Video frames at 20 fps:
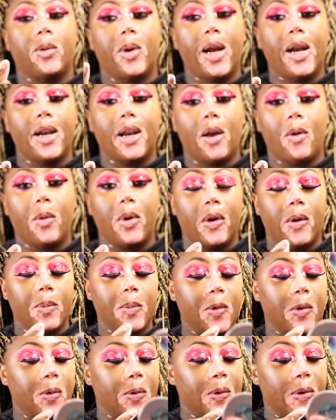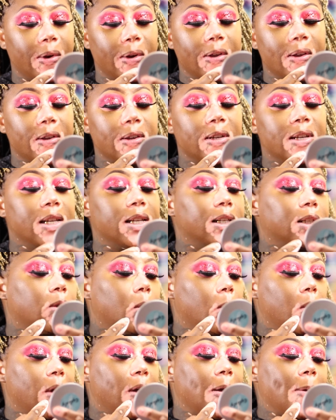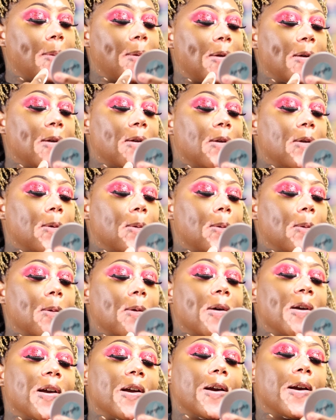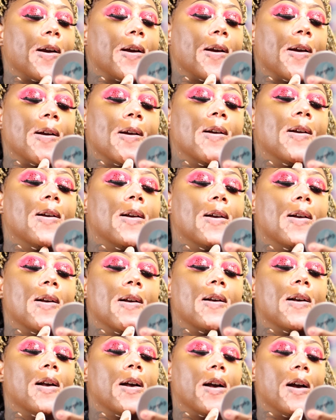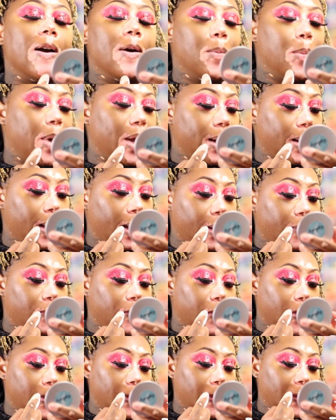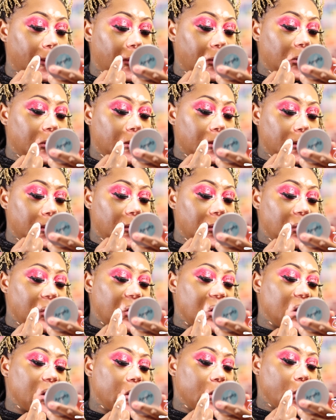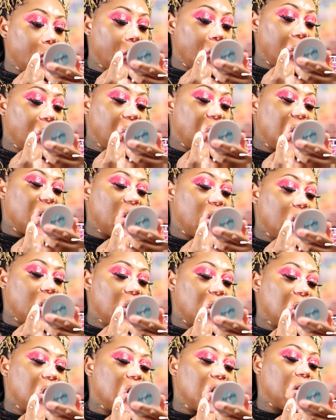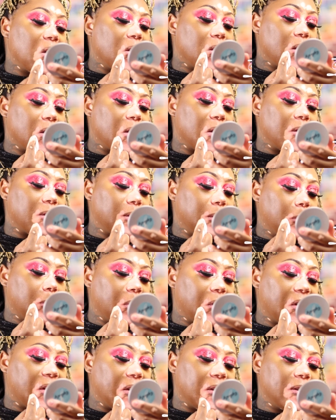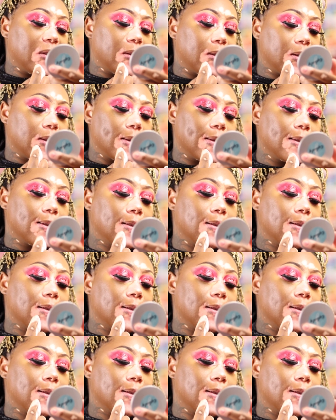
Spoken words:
right now what I'm doing is just wiping where I might have got foundation in the wrong spots.